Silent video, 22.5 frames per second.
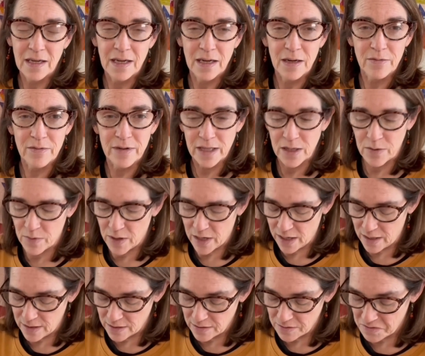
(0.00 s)
I really want
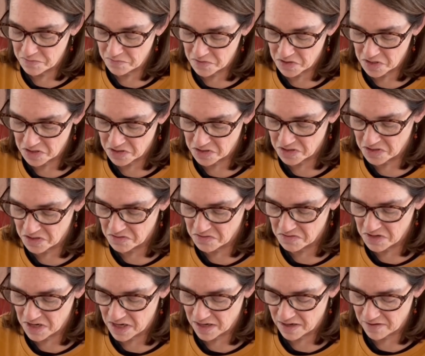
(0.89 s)
to just
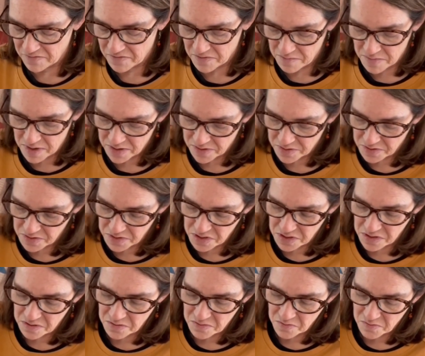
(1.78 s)
take it from
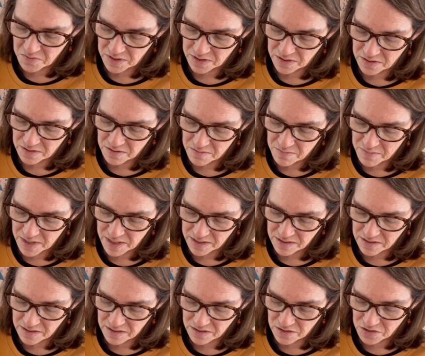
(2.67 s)
others what the
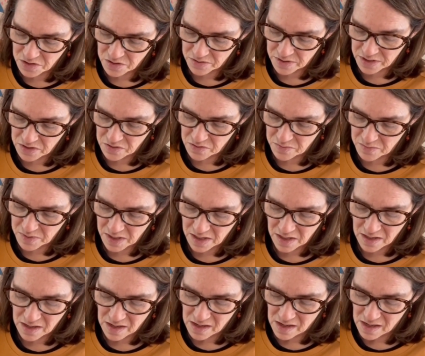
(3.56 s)
best choice would
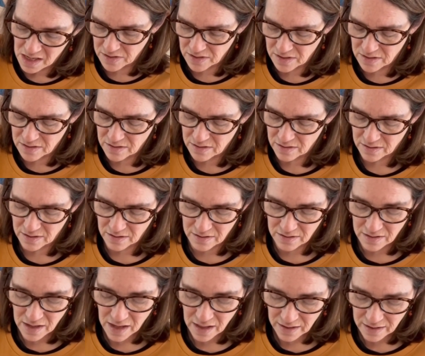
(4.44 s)
be. These look
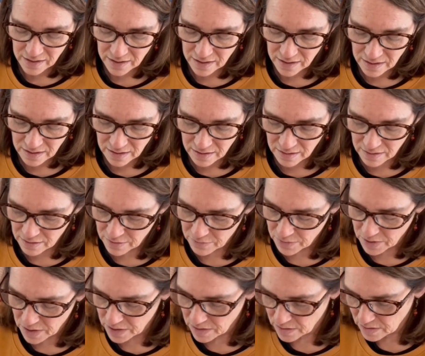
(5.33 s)
exactly like the other
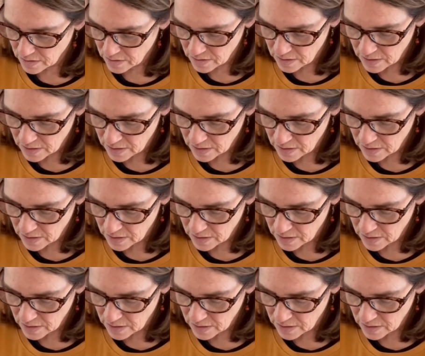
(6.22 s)
ones.